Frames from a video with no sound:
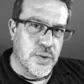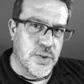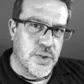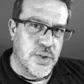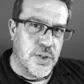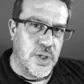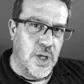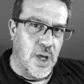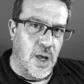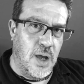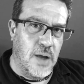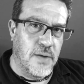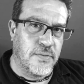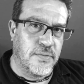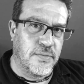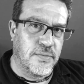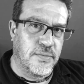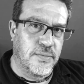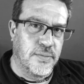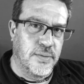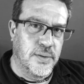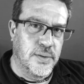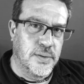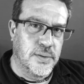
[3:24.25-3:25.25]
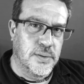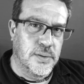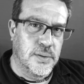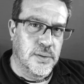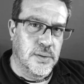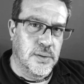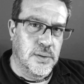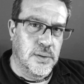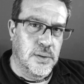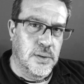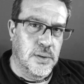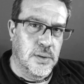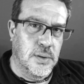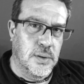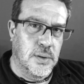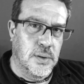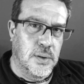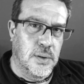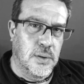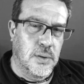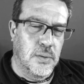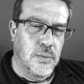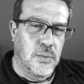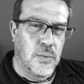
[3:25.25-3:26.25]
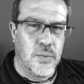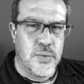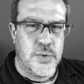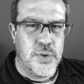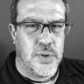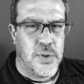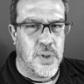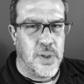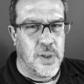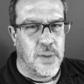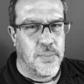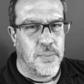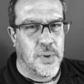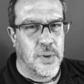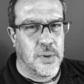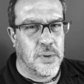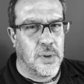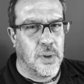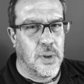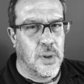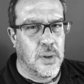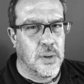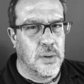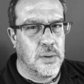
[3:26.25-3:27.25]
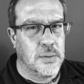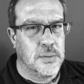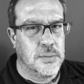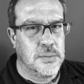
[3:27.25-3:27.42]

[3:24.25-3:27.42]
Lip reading: stuff. What'd you think about that?